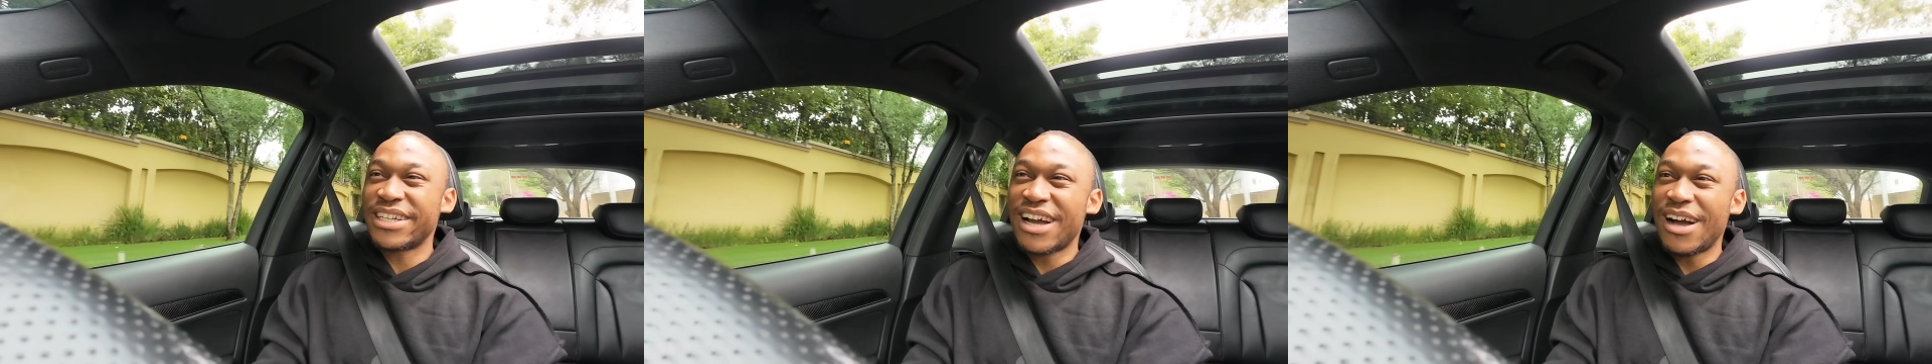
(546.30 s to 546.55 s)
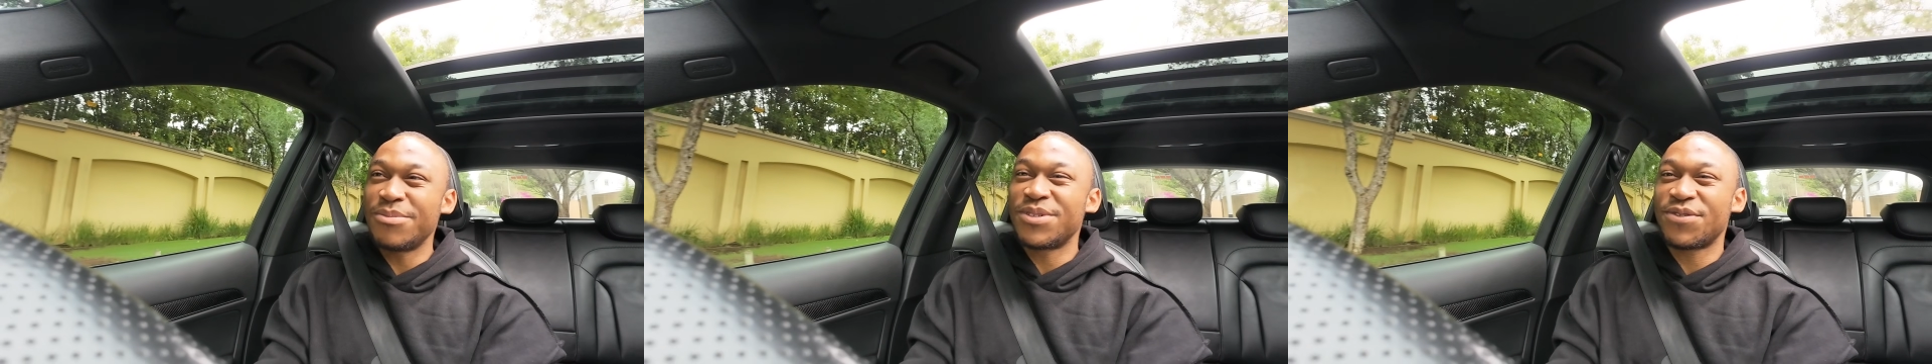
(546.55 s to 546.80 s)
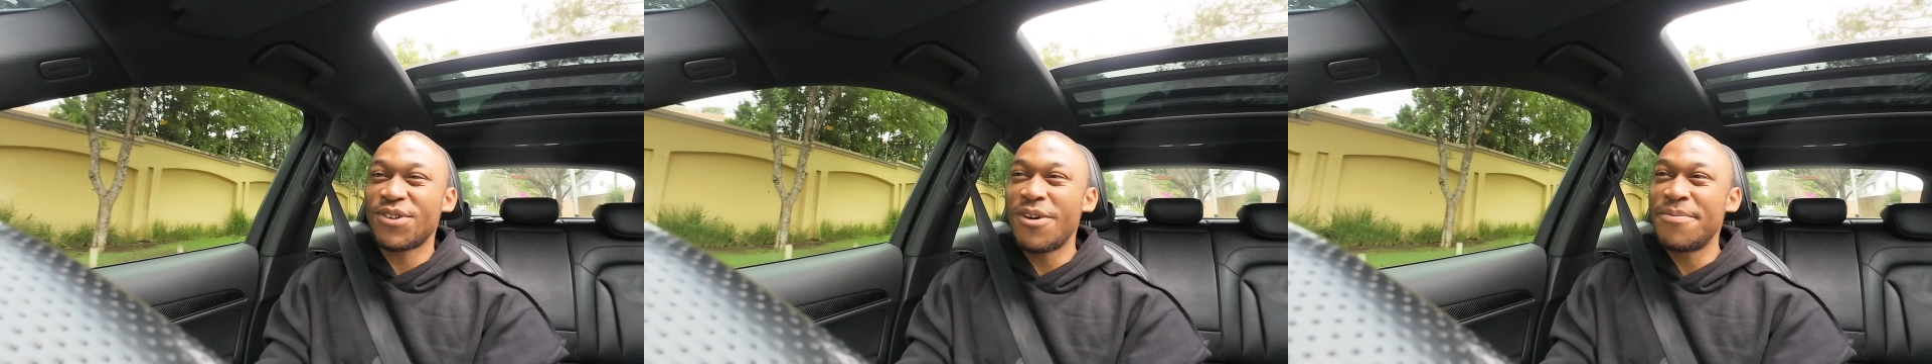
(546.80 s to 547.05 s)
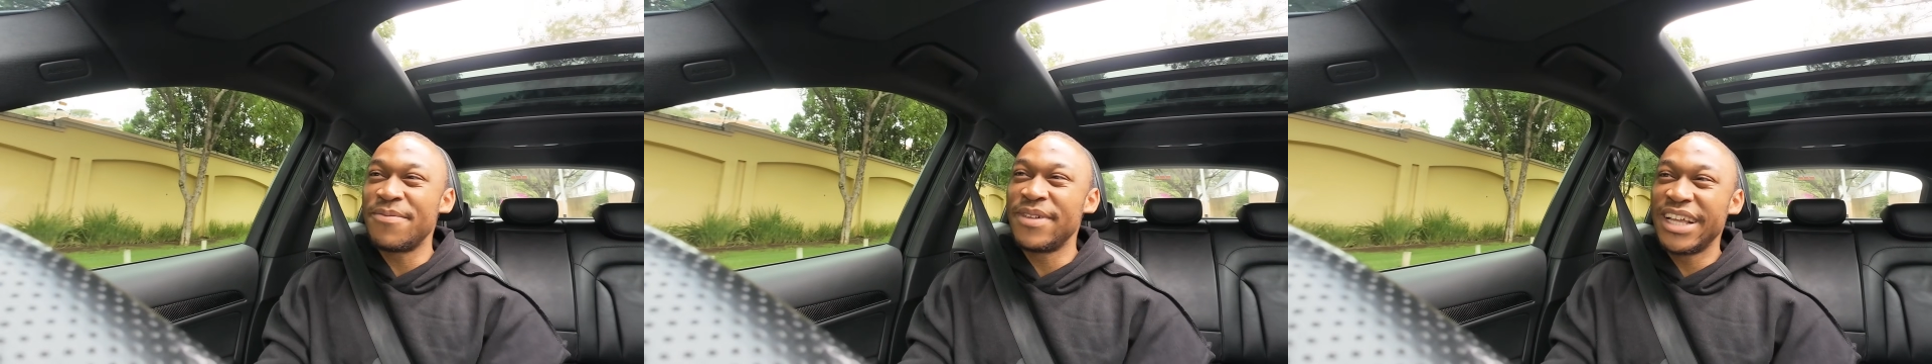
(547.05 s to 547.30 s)
it comes
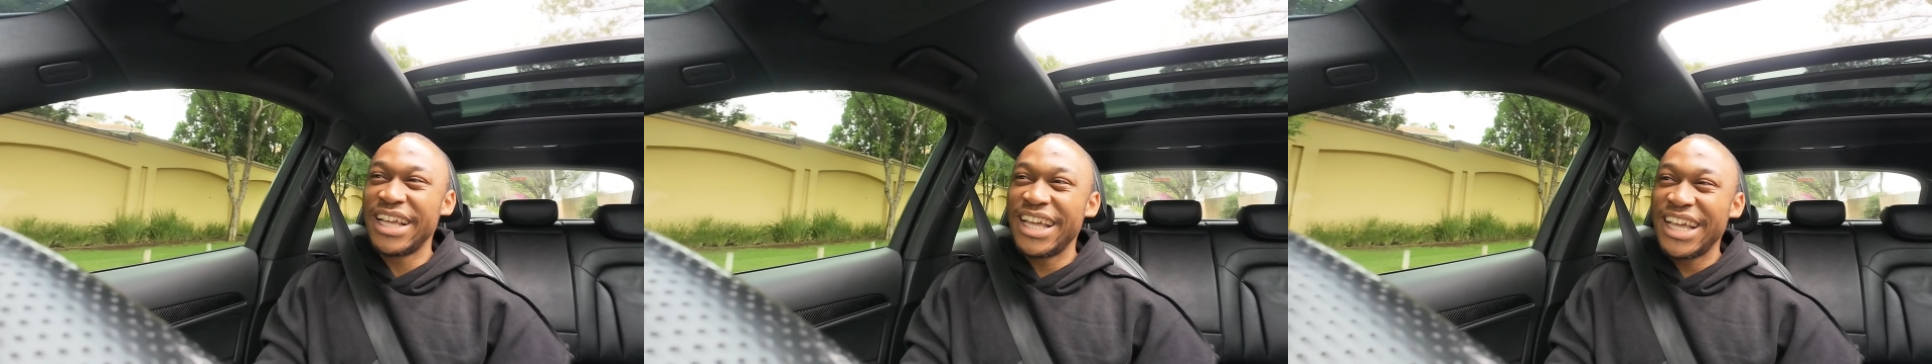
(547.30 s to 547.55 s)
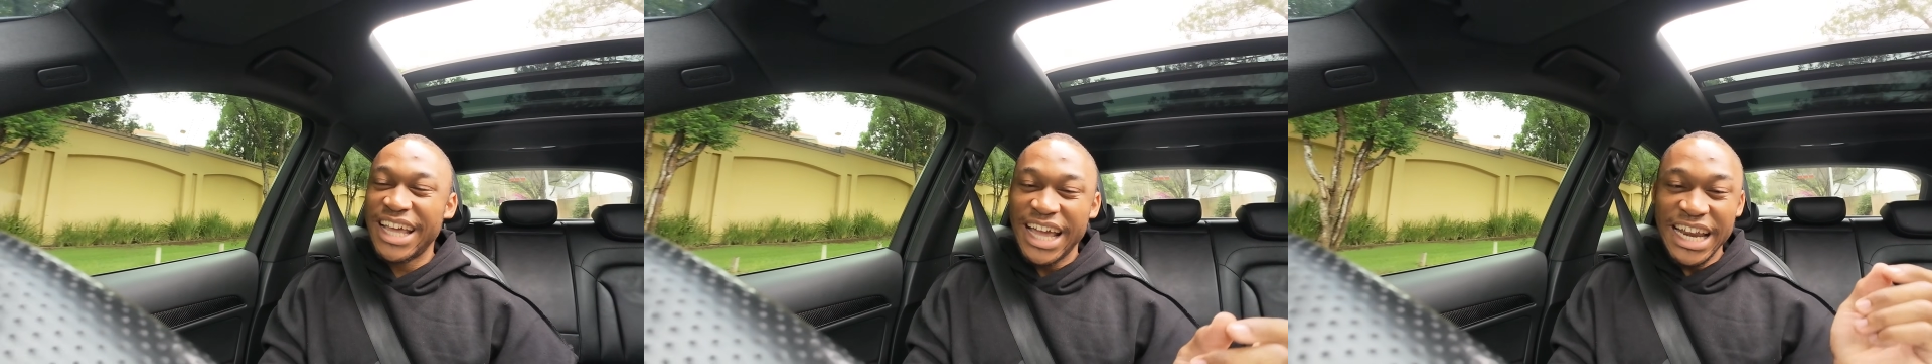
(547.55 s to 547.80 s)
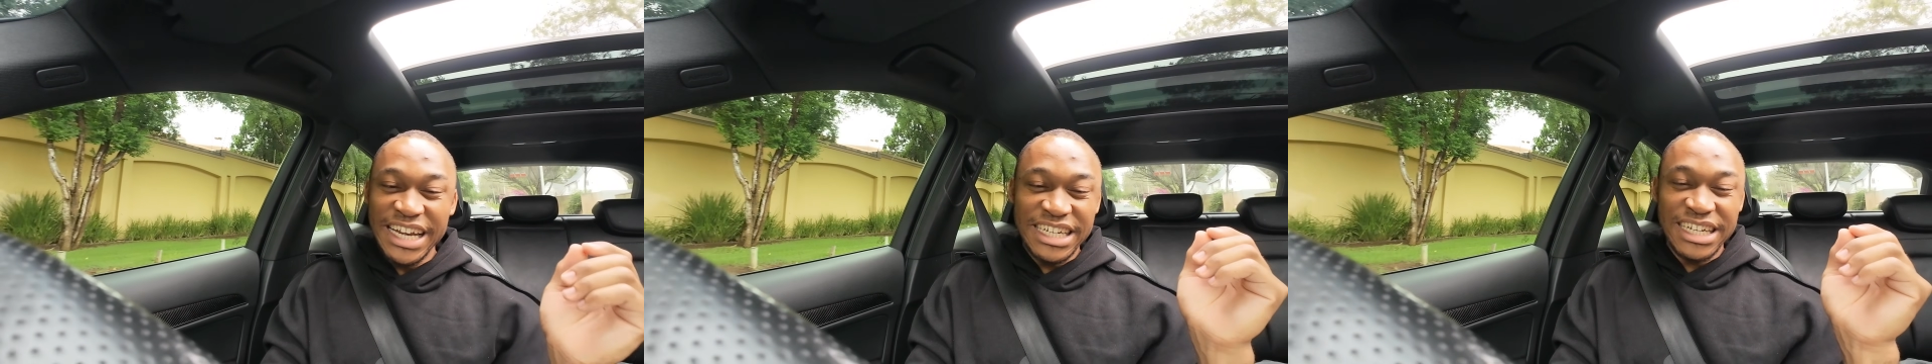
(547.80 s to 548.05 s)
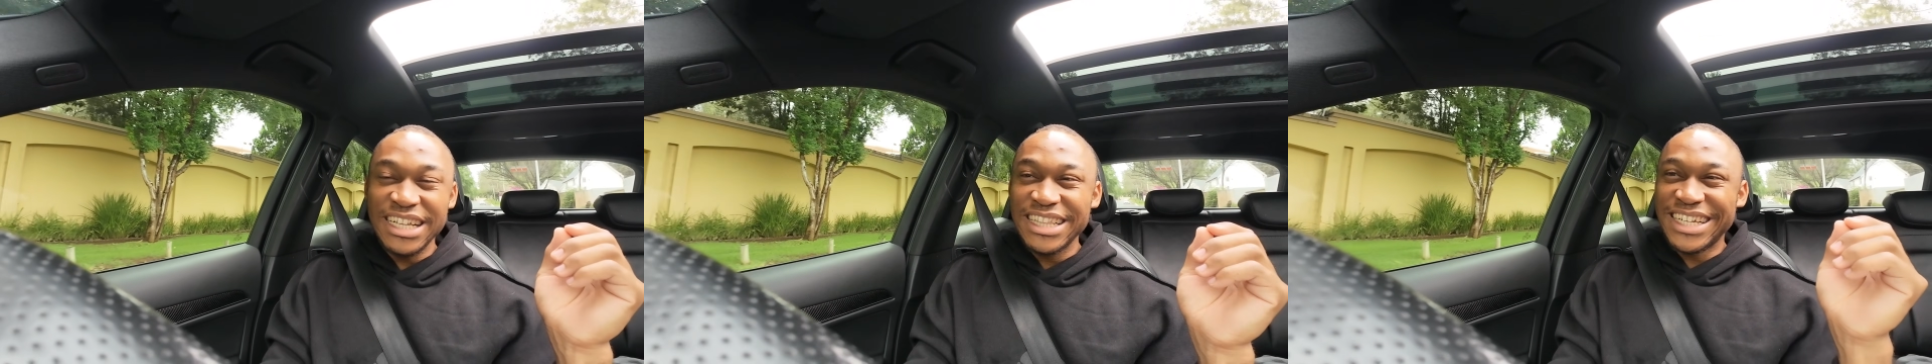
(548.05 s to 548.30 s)
from,
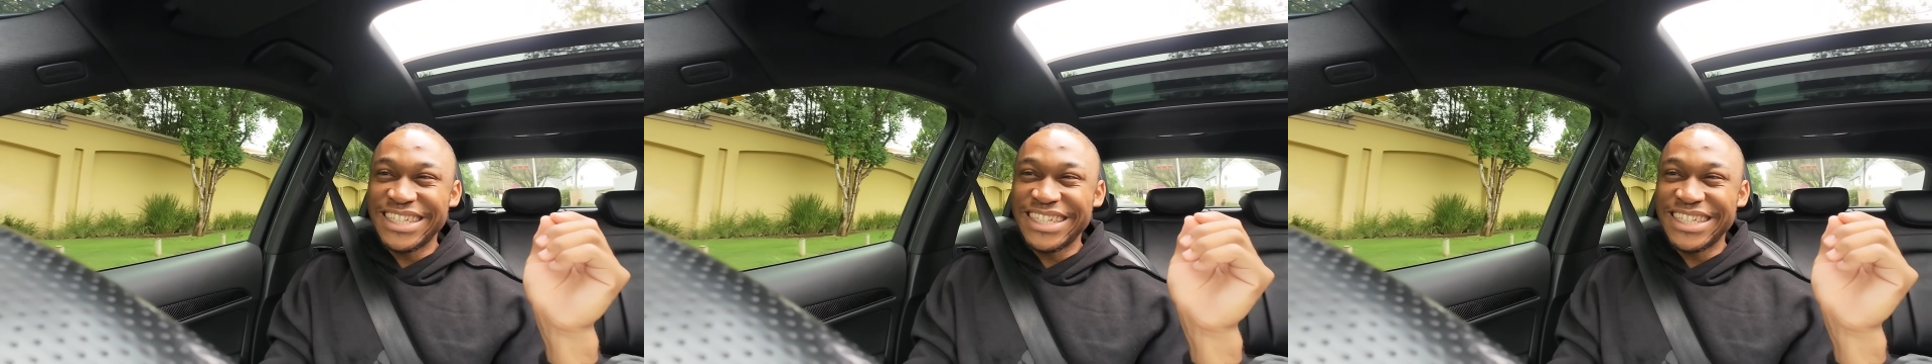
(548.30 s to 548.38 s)
and